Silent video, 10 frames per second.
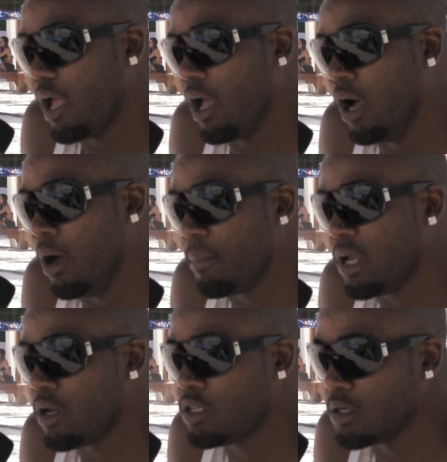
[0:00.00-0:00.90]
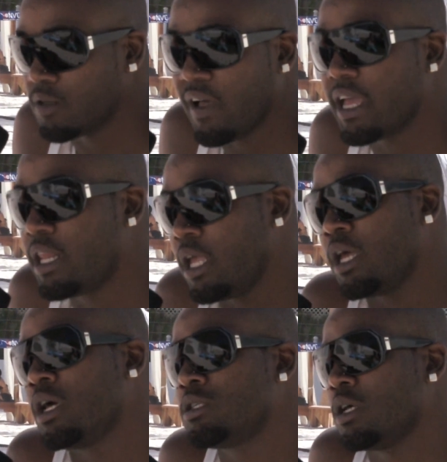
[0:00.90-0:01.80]
In terms of
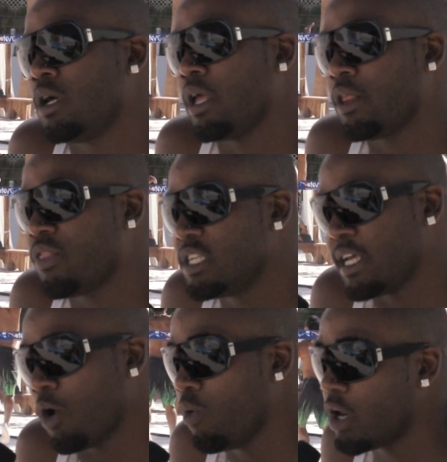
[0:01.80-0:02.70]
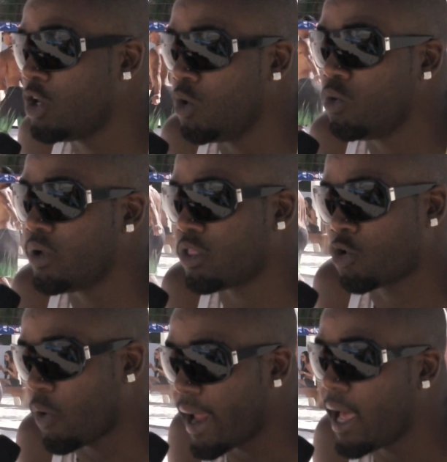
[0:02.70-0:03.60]
ideas and things that I want to do with the
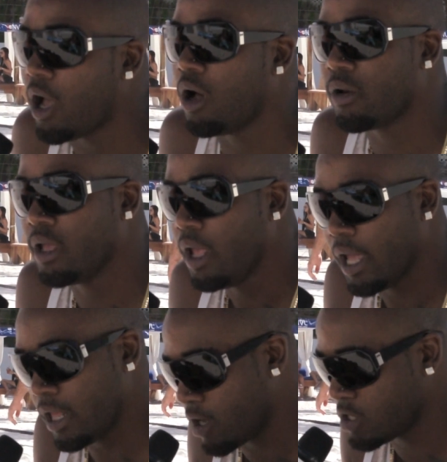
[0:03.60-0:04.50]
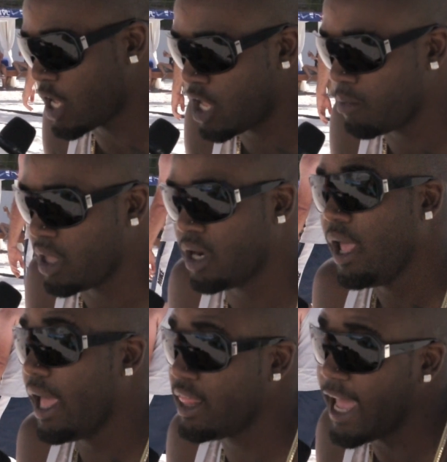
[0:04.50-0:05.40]
crowd and entertainment
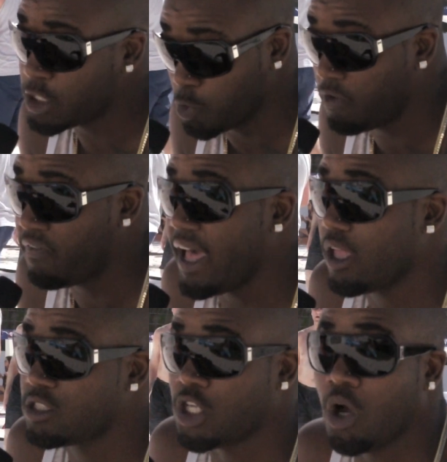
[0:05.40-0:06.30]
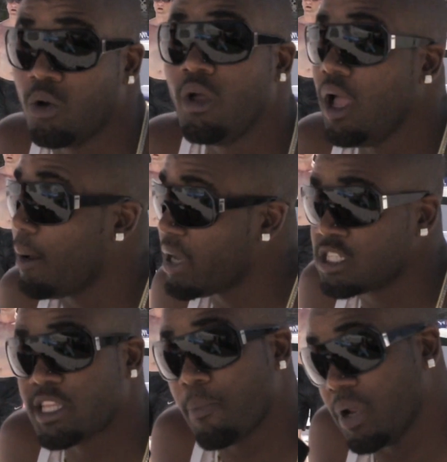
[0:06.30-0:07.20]
and the actual fight. So I'm going
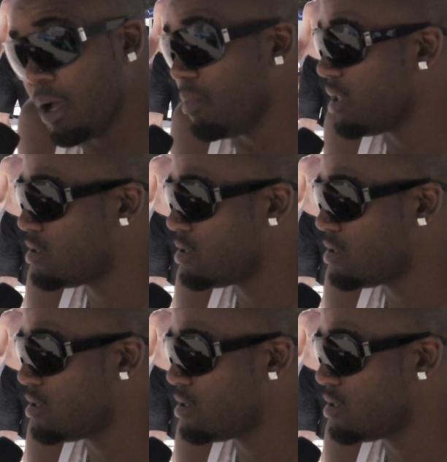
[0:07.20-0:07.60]
to step it up